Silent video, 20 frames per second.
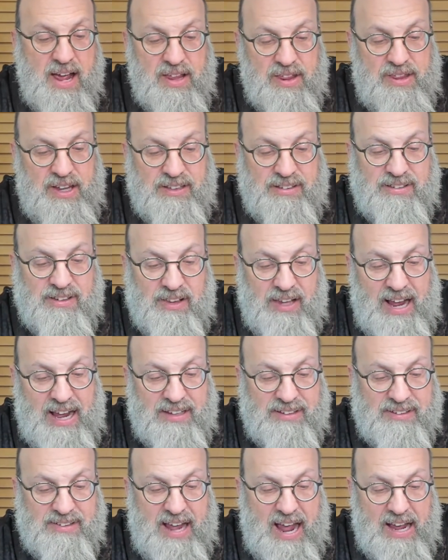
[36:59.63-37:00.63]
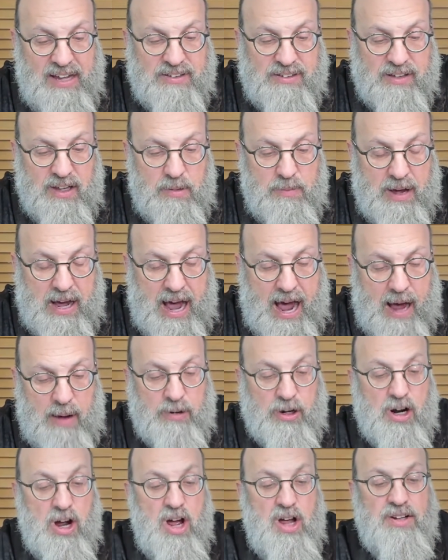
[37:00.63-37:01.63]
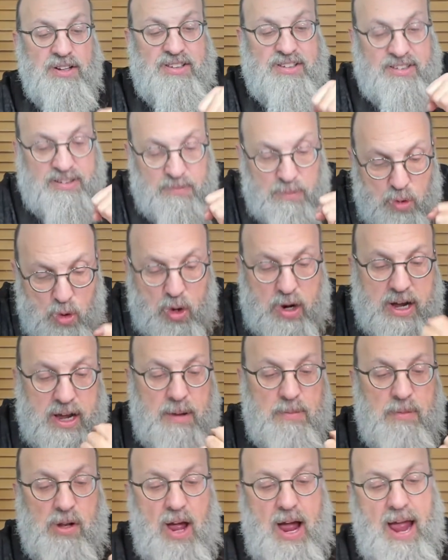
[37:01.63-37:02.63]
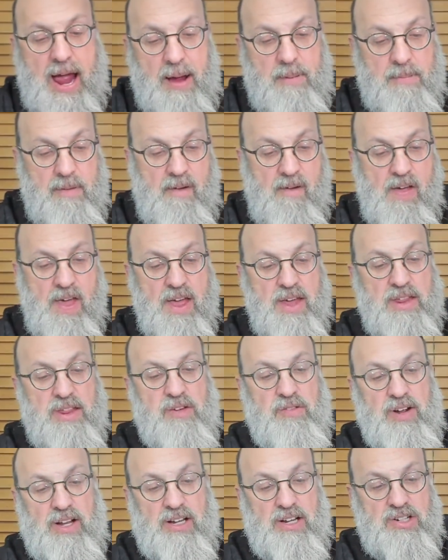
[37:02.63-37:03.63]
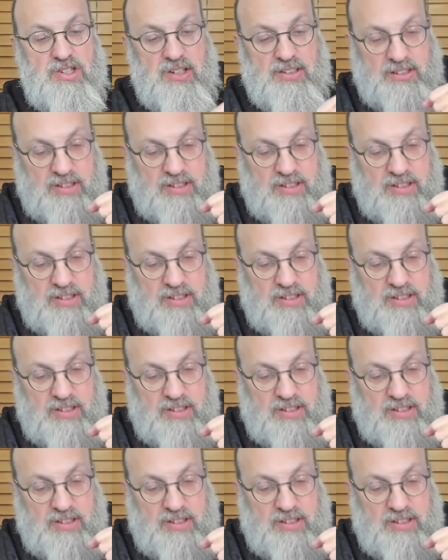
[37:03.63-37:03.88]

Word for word: This last case of the mechaber, smuchim lahem, the village is